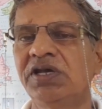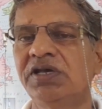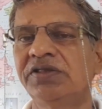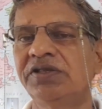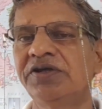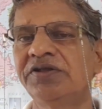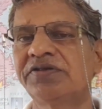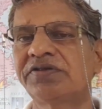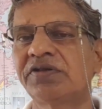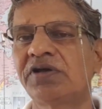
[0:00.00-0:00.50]

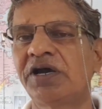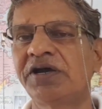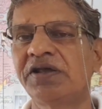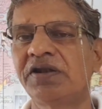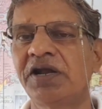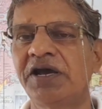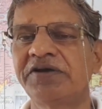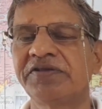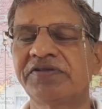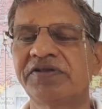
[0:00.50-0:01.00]
This
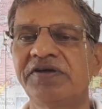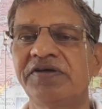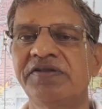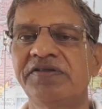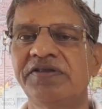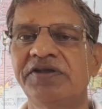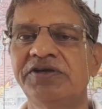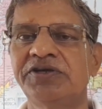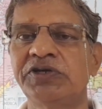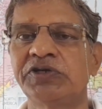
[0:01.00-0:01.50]

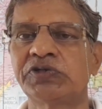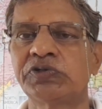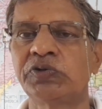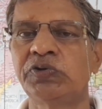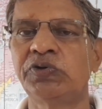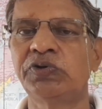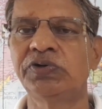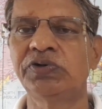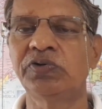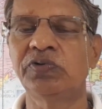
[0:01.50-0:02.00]
license is
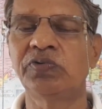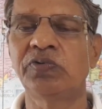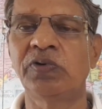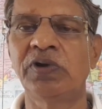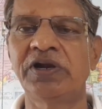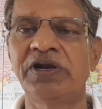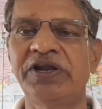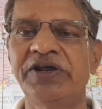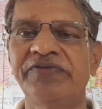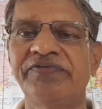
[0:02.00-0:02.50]
issued
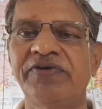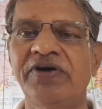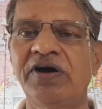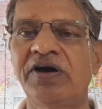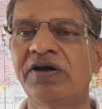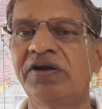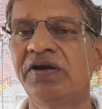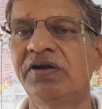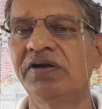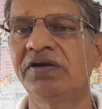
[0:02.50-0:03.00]
only
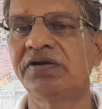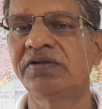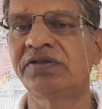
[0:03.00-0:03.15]
for